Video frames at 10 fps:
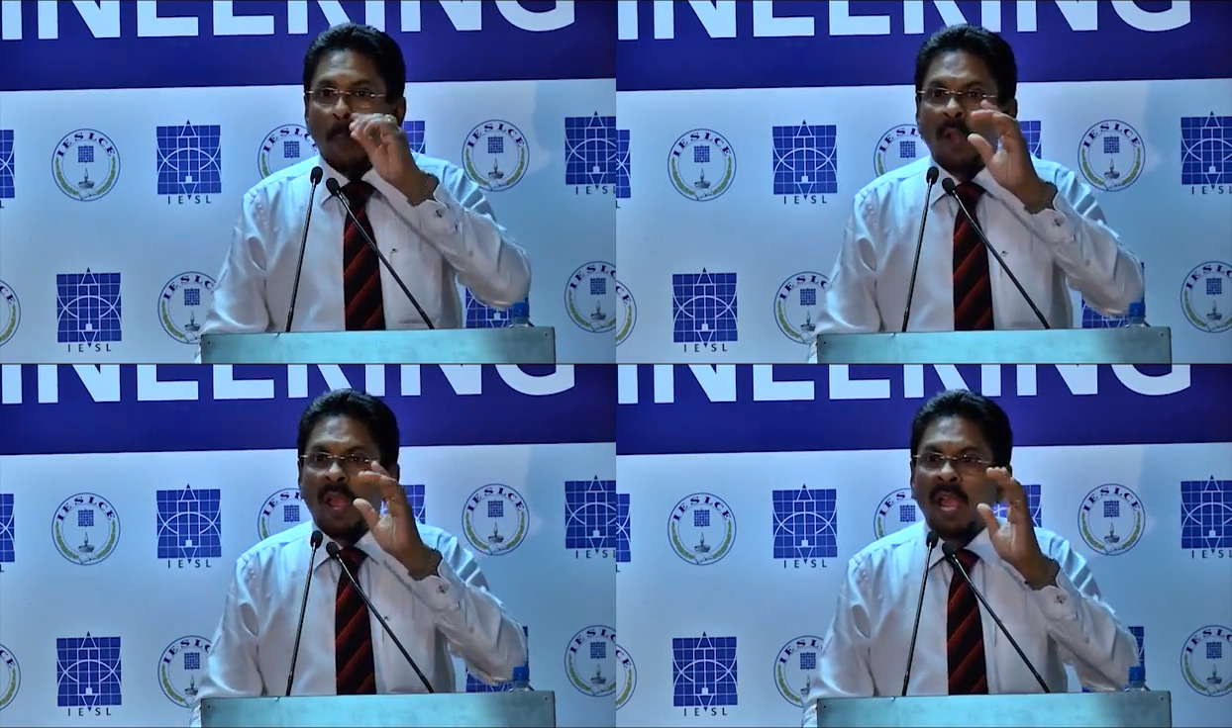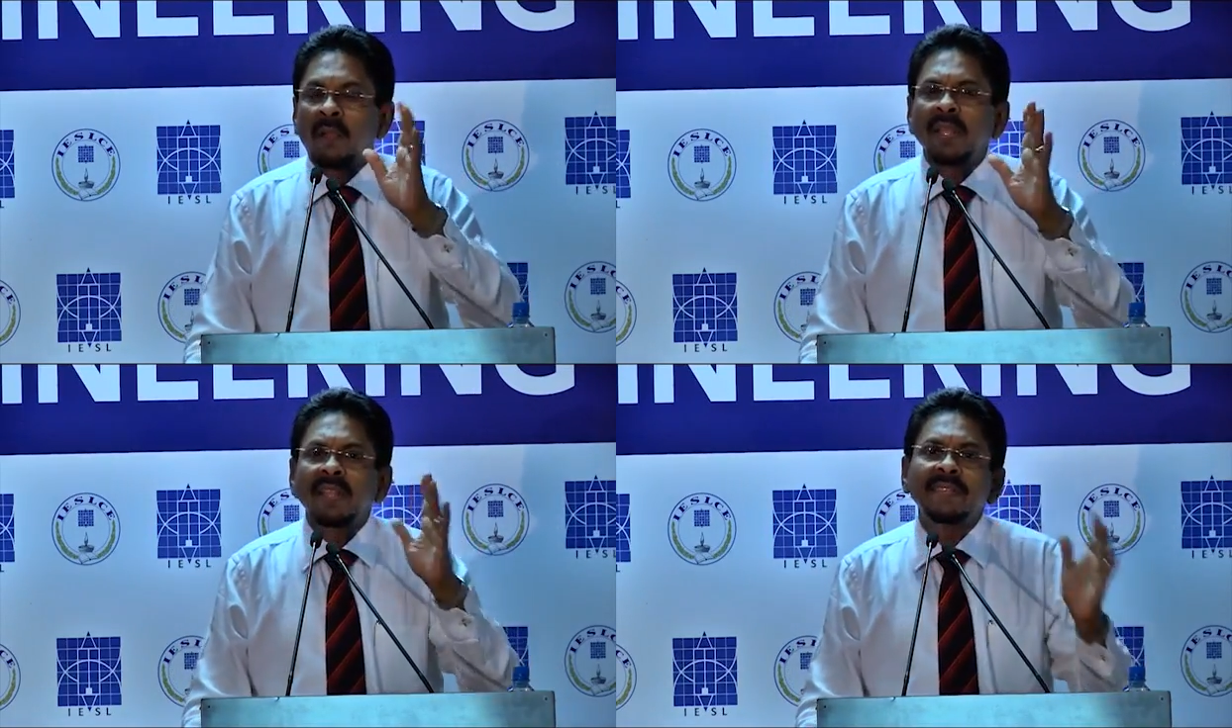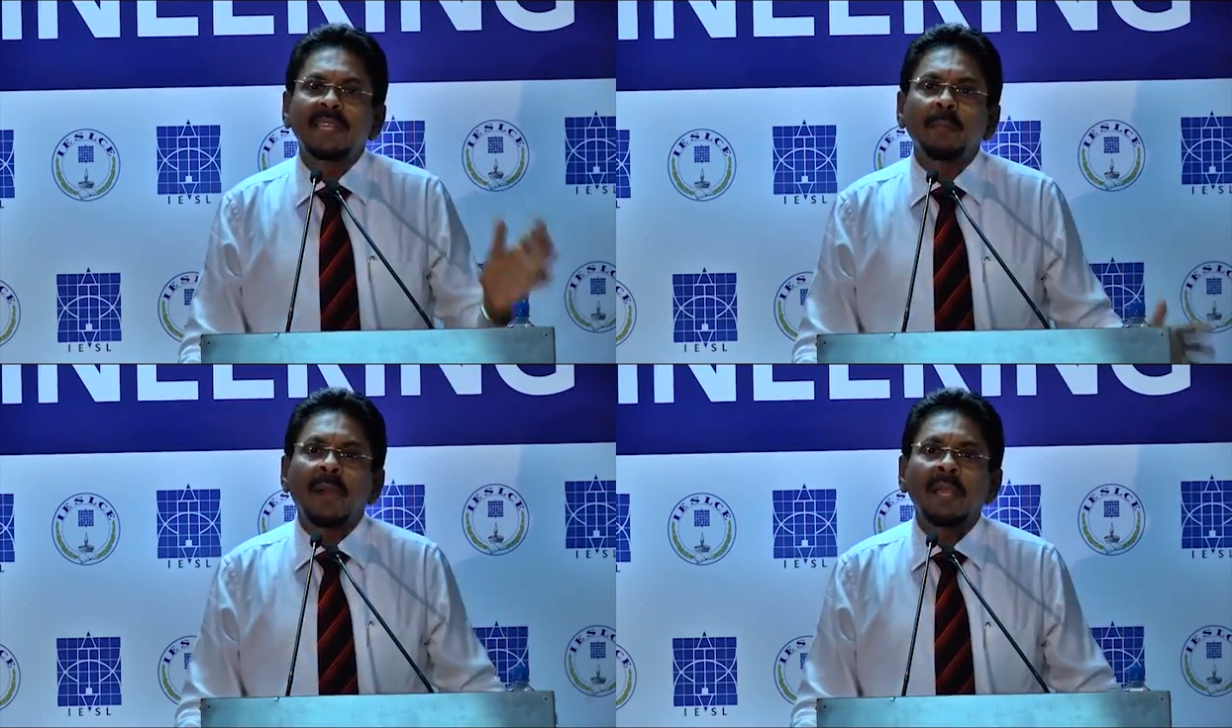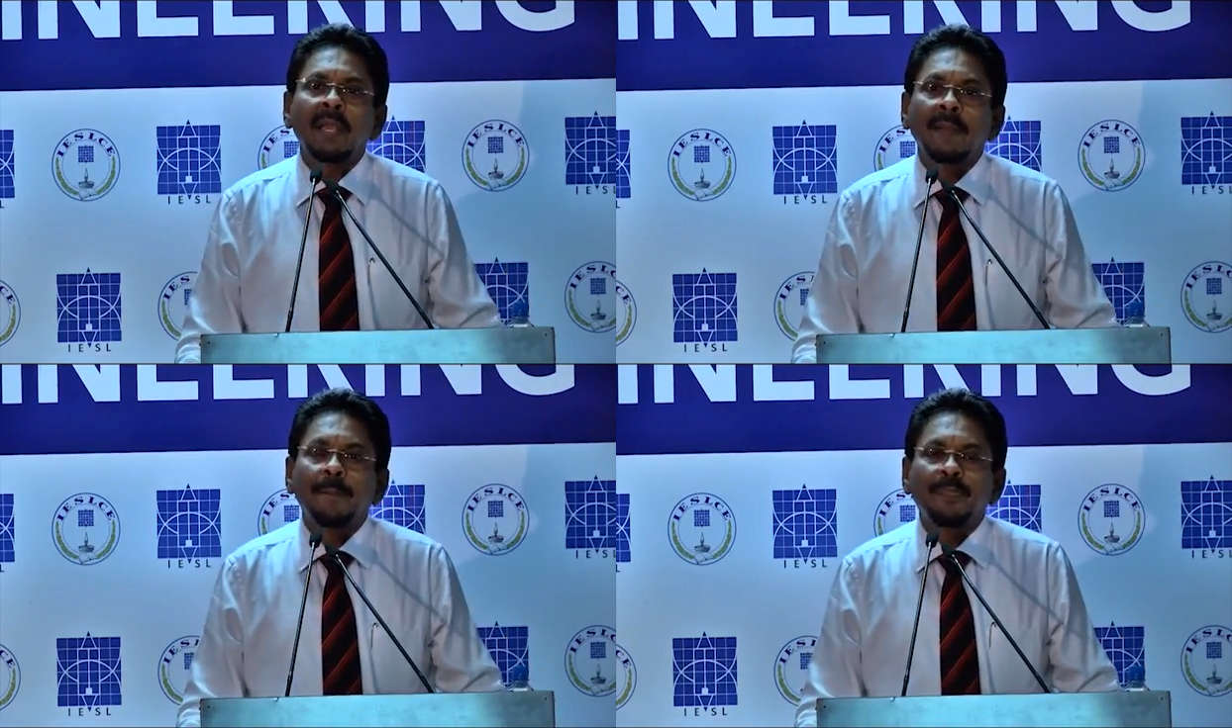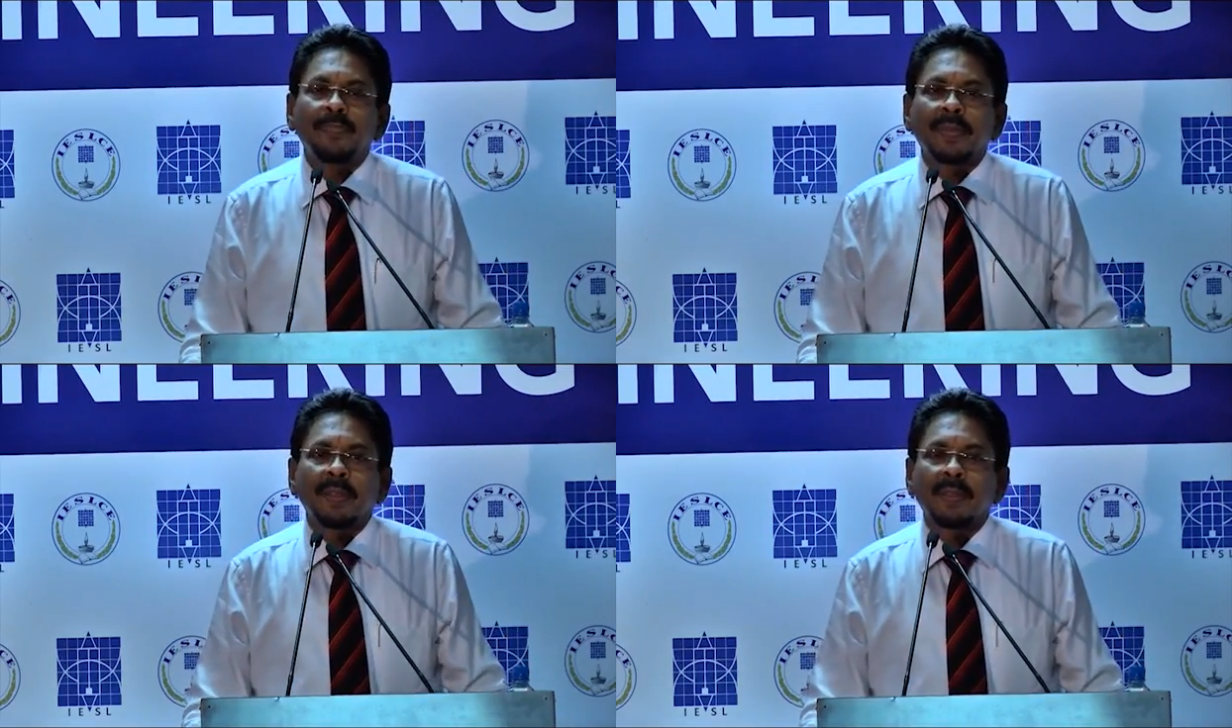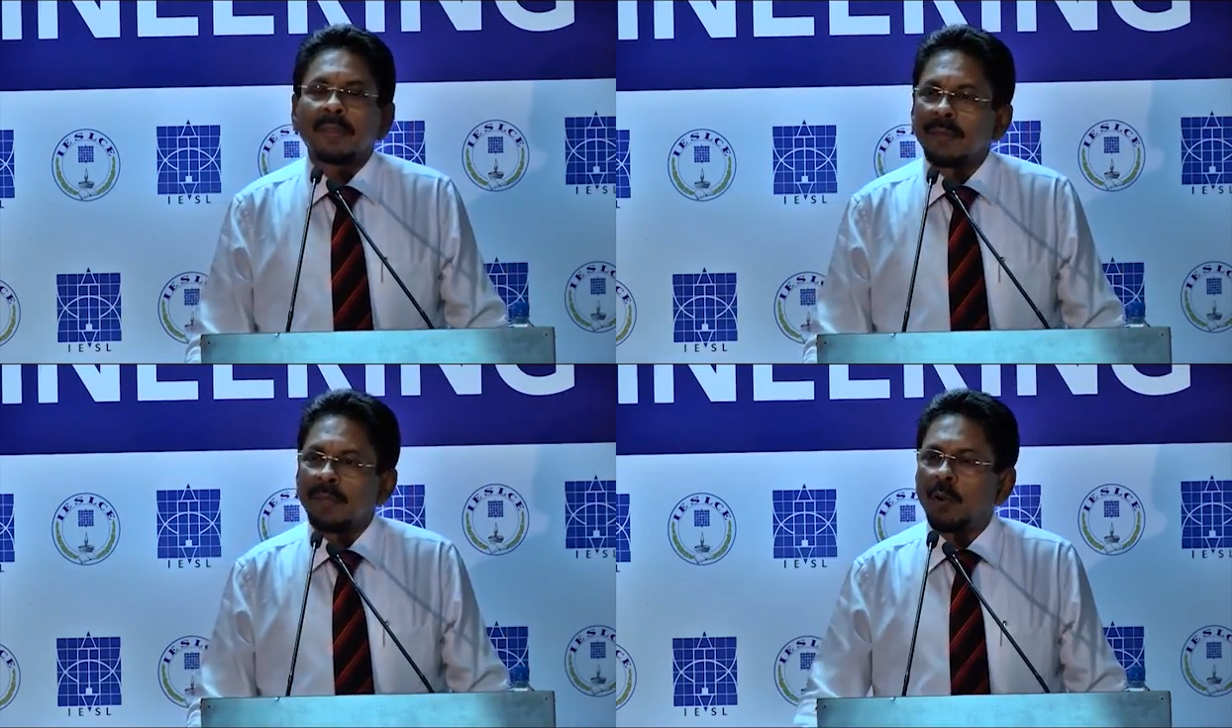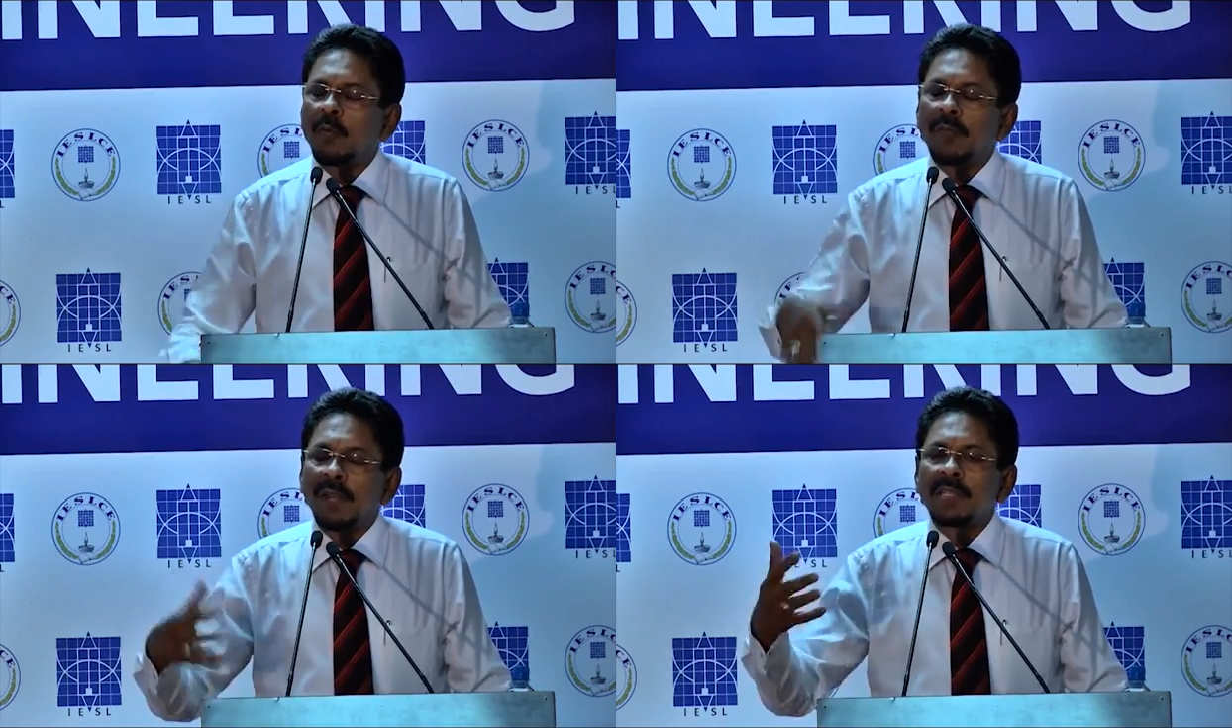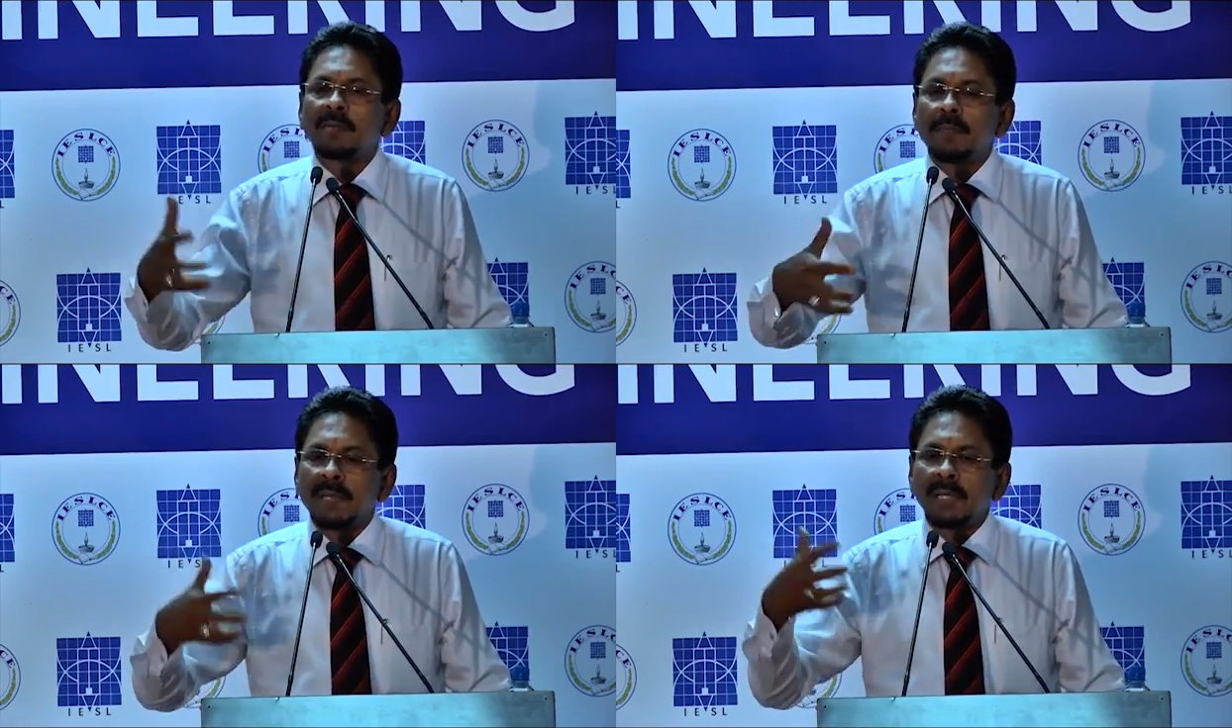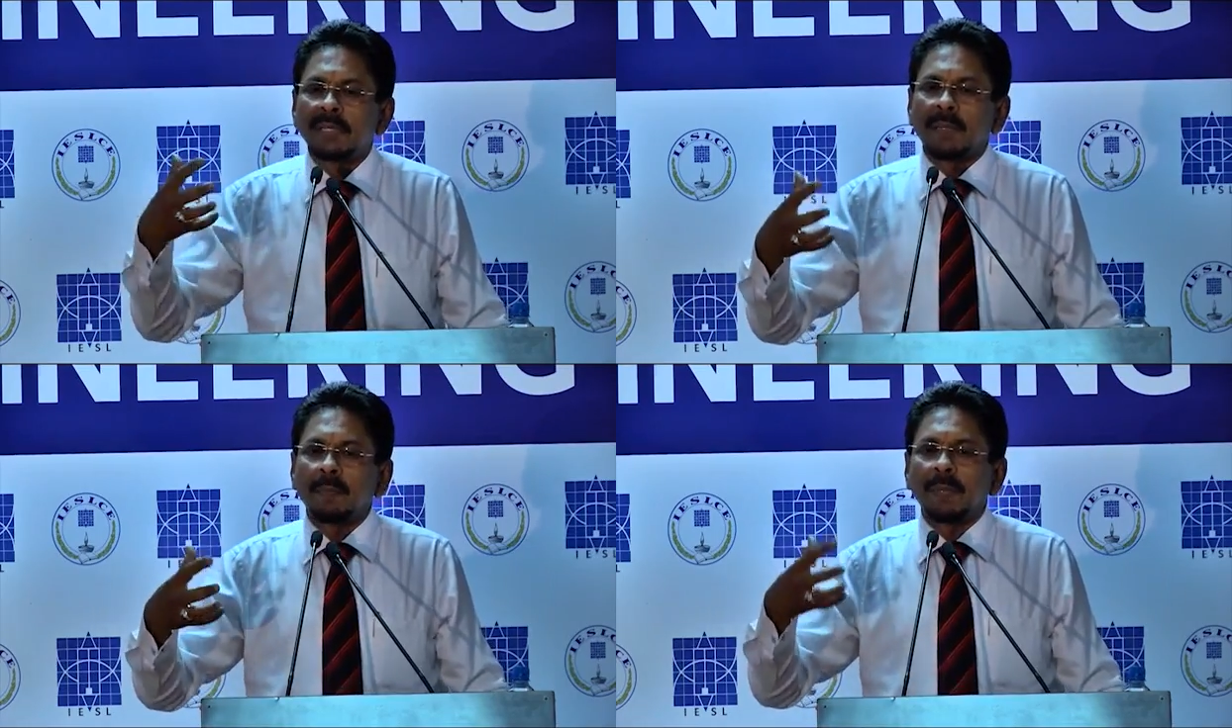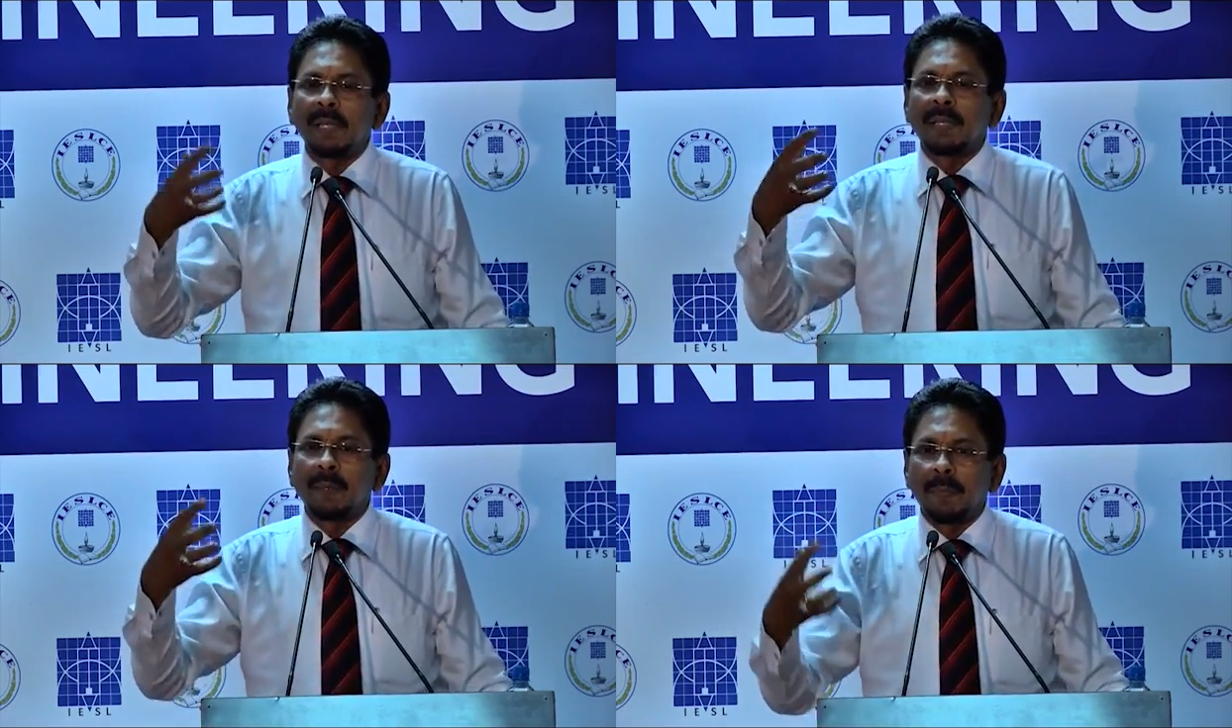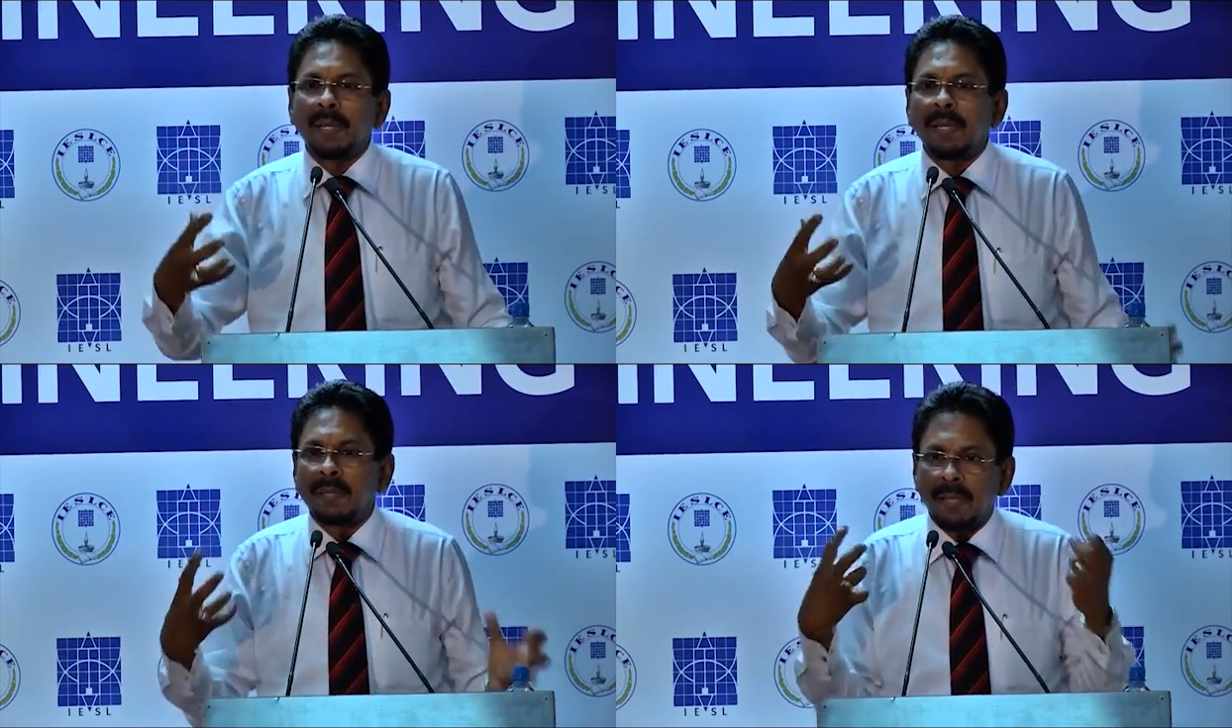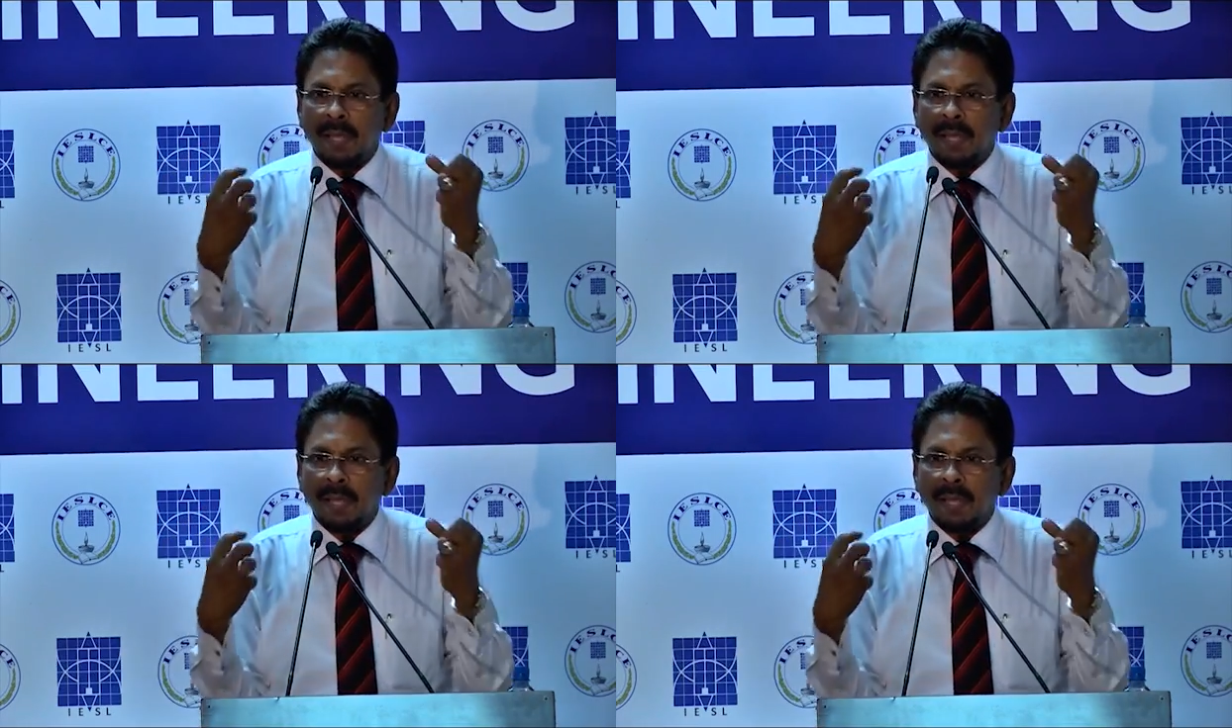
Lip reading: Having this in mind, the confidence built and built and built.